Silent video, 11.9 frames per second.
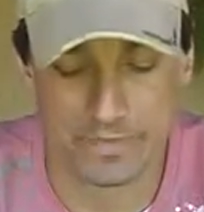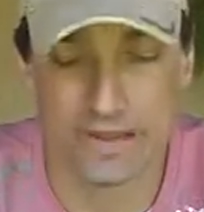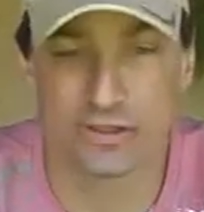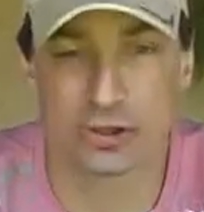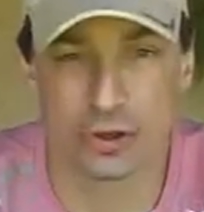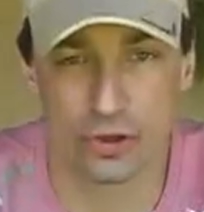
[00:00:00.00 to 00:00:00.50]

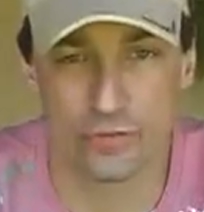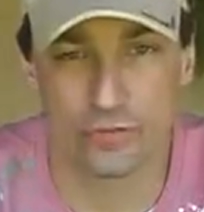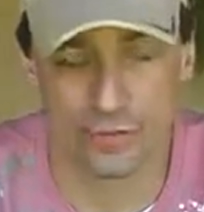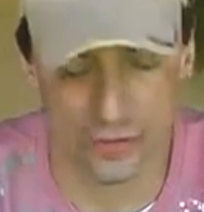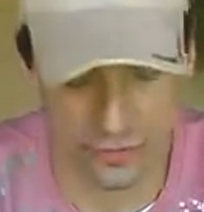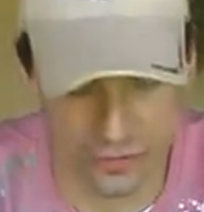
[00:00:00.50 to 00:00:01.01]
It's good
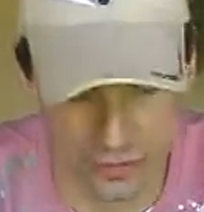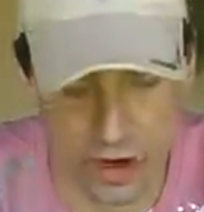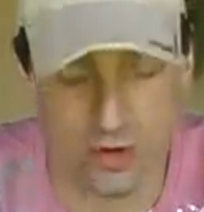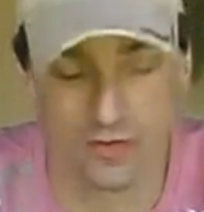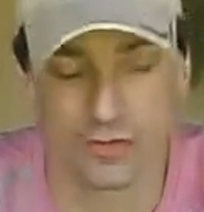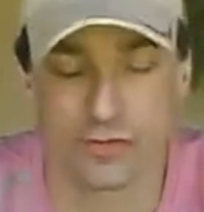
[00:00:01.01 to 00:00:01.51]
for you to
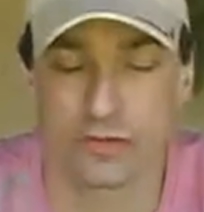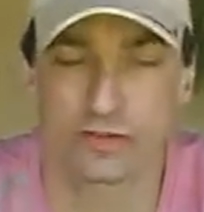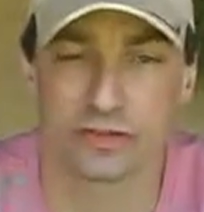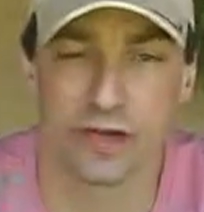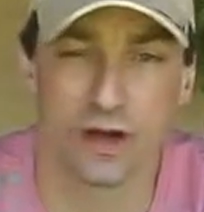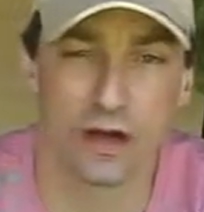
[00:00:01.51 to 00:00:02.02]
go through
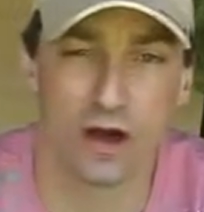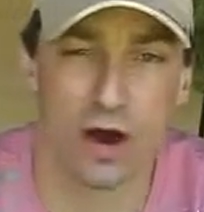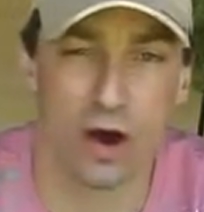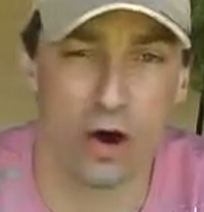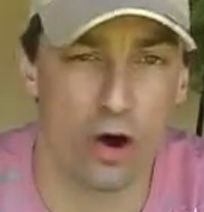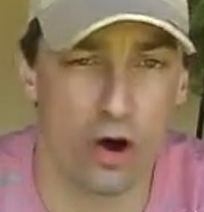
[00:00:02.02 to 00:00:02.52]

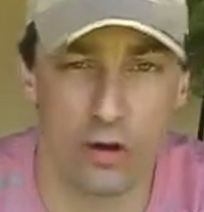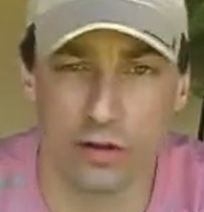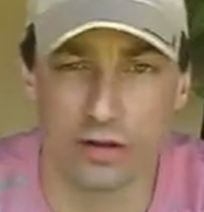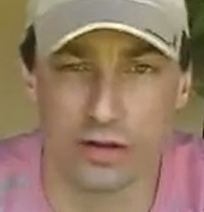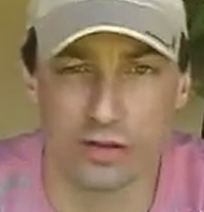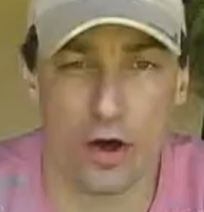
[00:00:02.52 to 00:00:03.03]

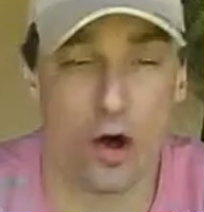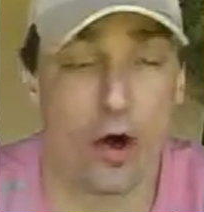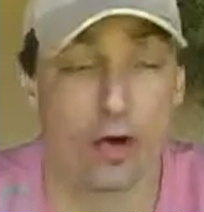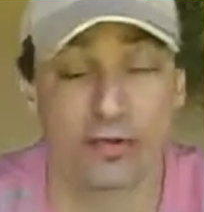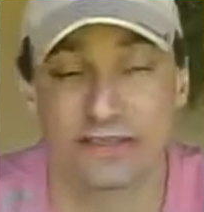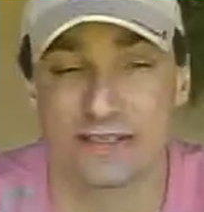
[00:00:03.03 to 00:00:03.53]
the
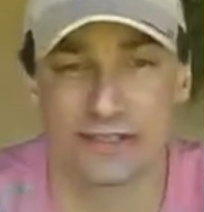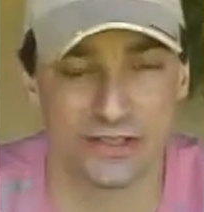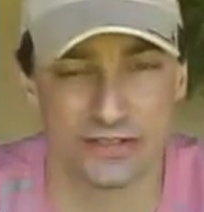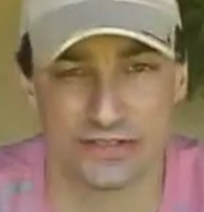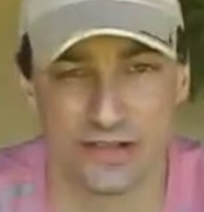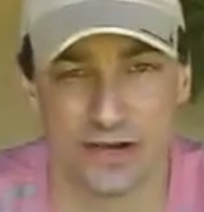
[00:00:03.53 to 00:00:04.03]
whole
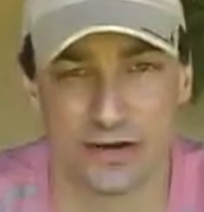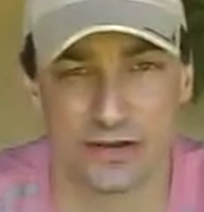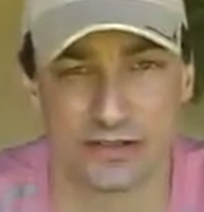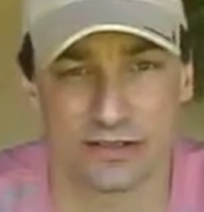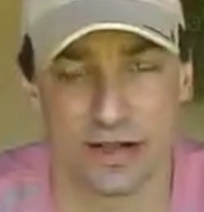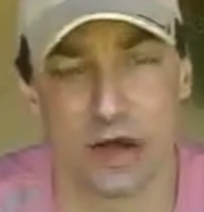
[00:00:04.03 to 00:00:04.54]
teaching
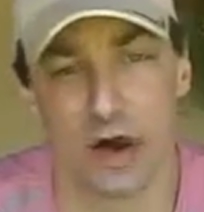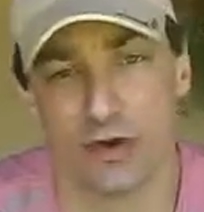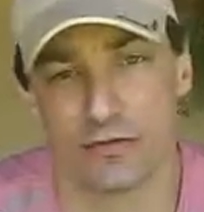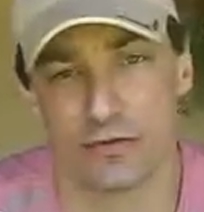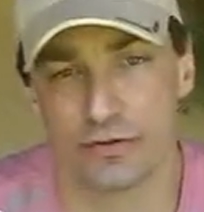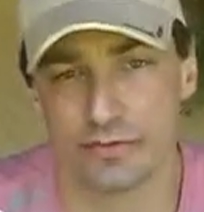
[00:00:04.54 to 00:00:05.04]
series
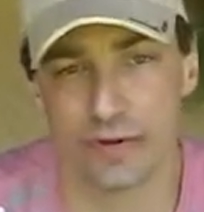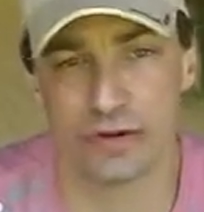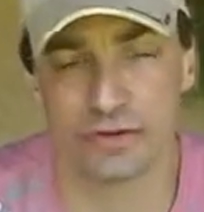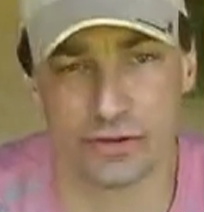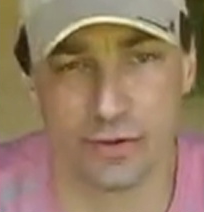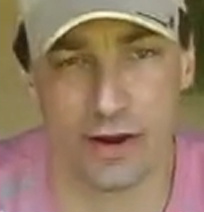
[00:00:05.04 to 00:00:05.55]
of Youth
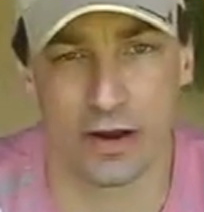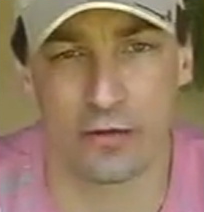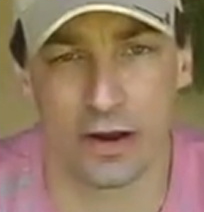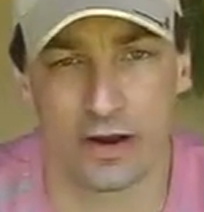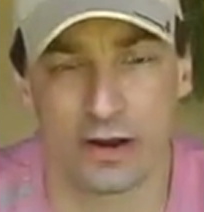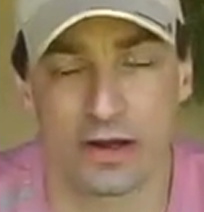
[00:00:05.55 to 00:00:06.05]
Ministry
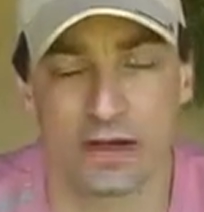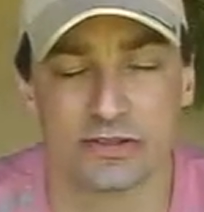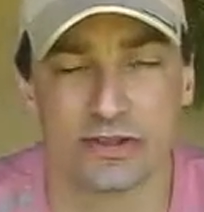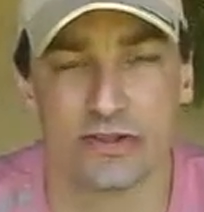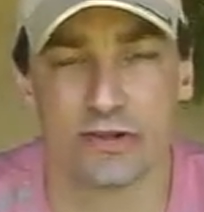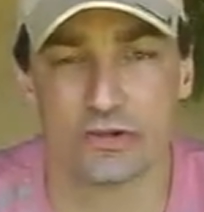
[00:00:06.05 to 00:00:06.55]
101,
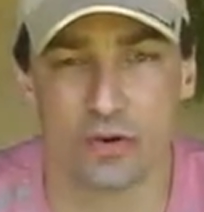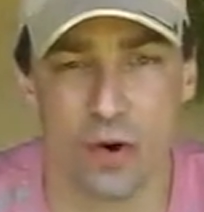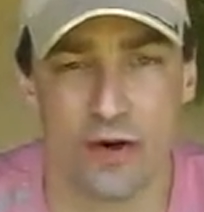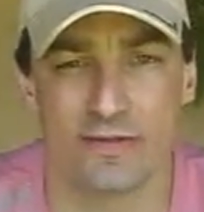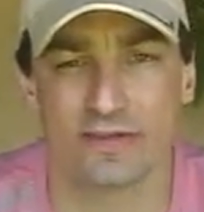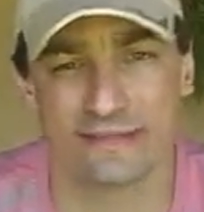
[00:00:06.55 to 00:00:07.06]
so that
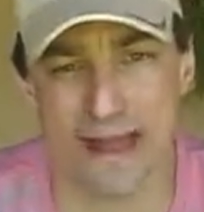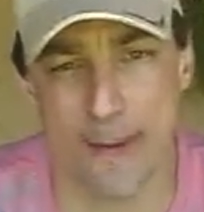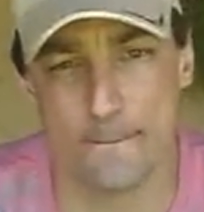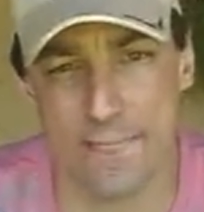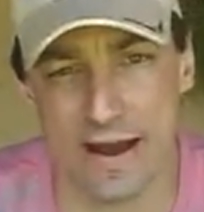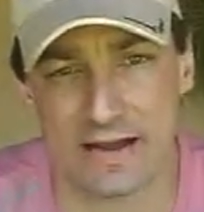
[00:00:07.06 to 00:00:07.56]
you're on the
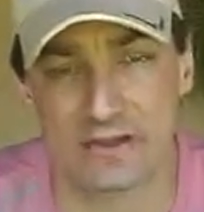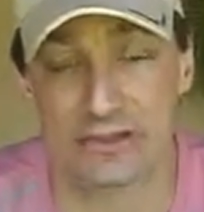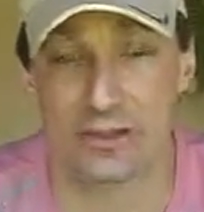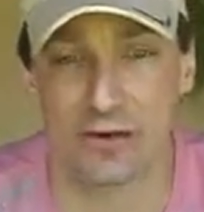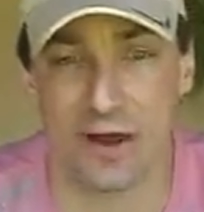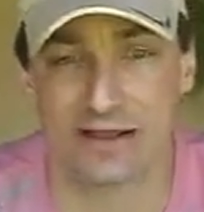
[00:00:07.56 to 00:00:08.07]
same page
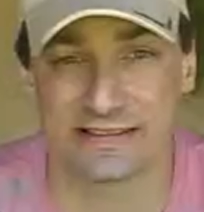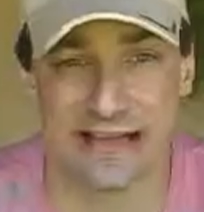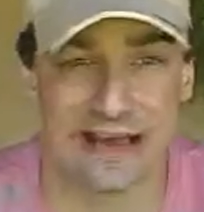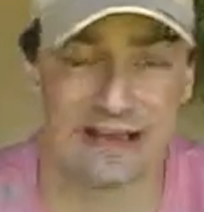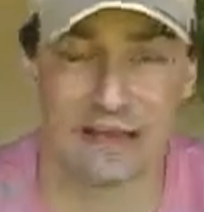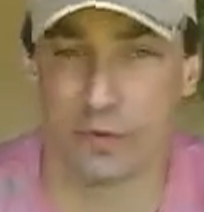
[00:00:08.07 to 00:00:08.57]
and you know
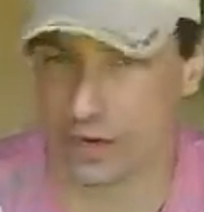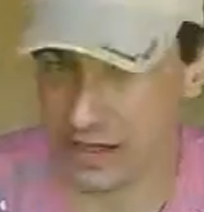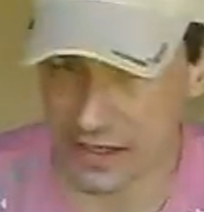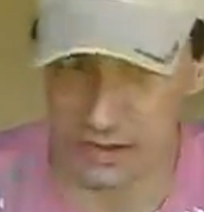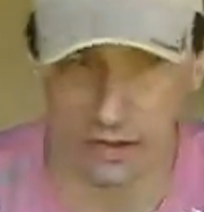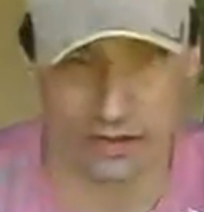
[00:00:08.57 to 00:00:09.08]
exactly what
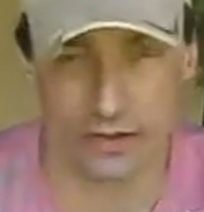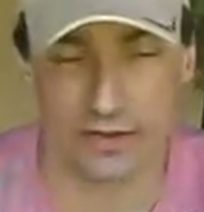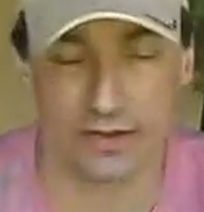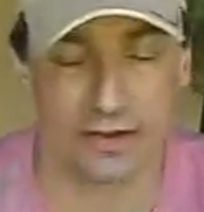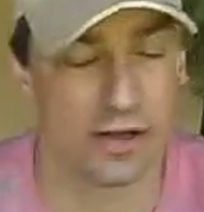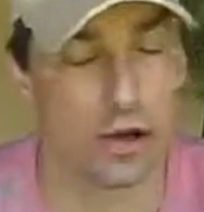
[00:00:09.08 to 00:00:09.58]
he's
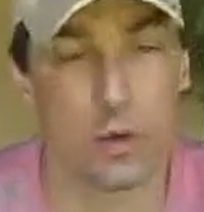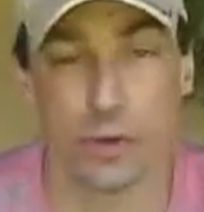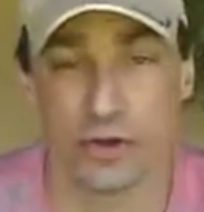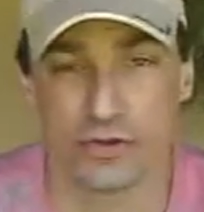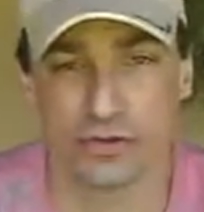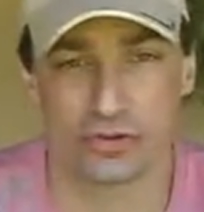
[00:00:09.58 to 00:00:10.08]
doing,
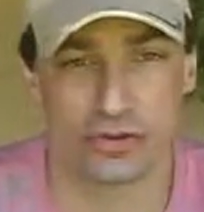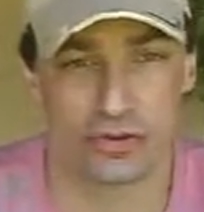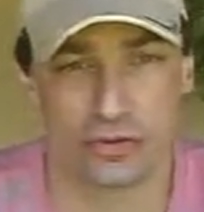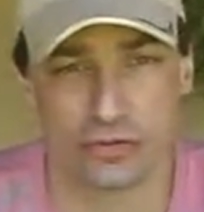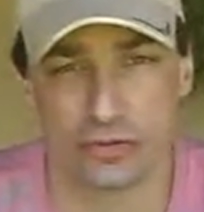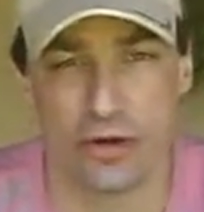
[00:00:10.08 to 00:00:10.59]
what you
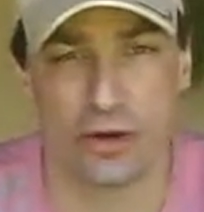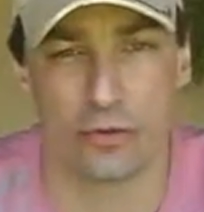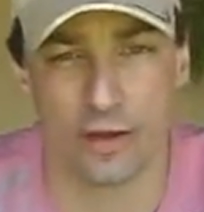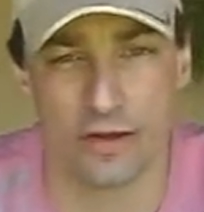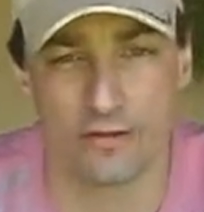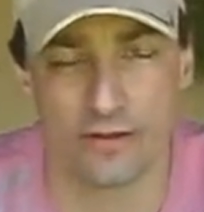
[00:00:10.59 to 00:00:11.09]
should do, and
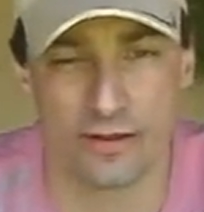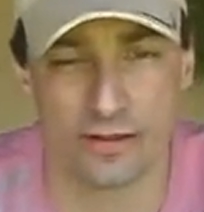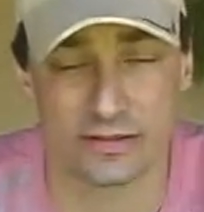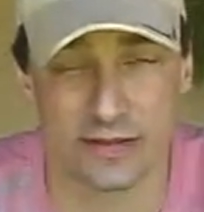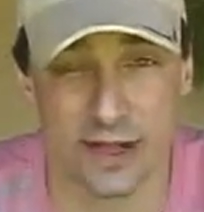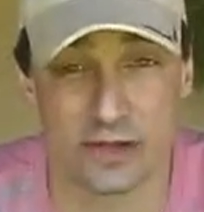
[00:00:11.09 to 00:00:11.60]
where everything
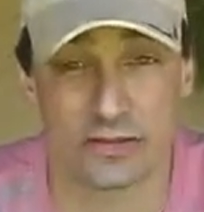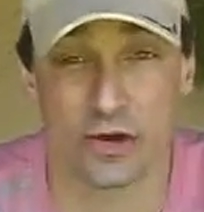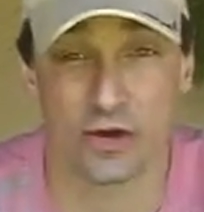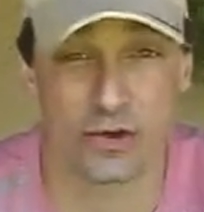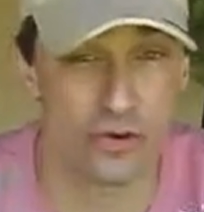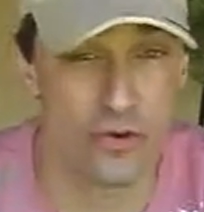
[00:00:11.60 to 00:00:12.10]
is. So
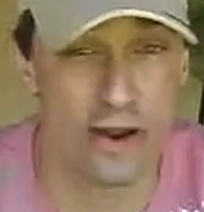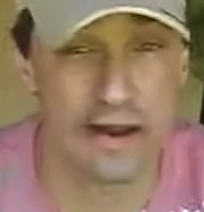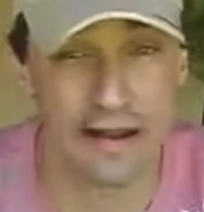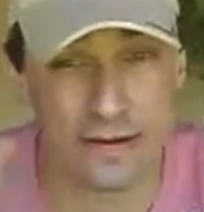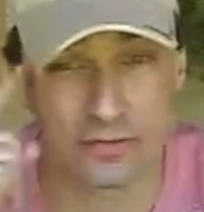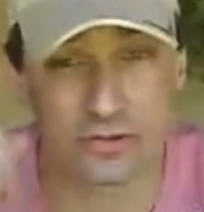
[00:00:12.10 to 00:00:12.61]
you and
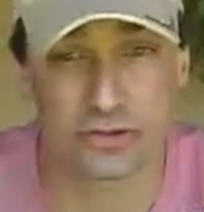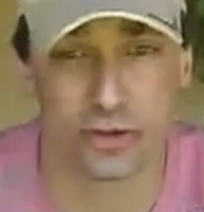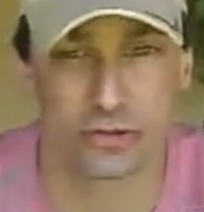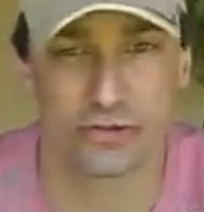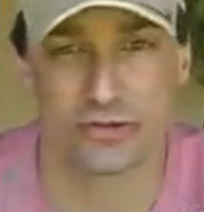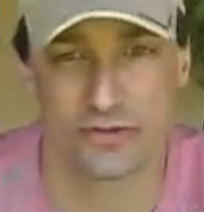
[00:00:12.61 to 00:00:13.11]
him
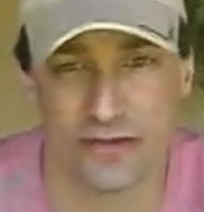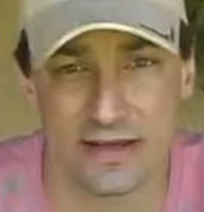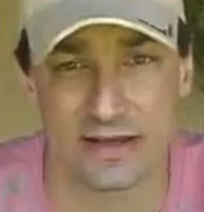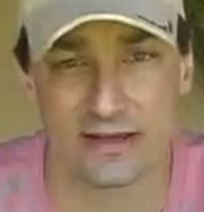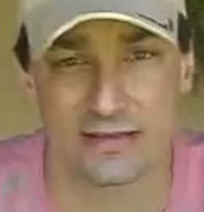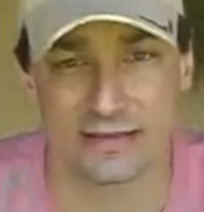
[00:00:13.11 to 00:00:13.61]
start to
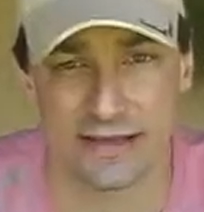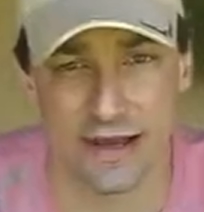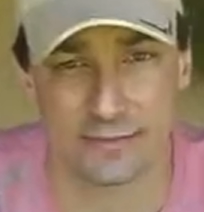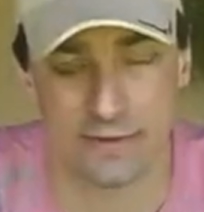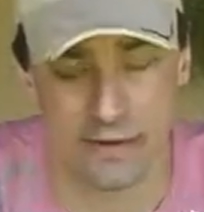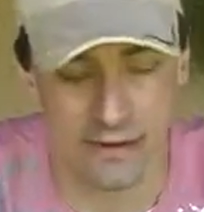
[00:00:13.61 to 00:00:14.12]
think the same.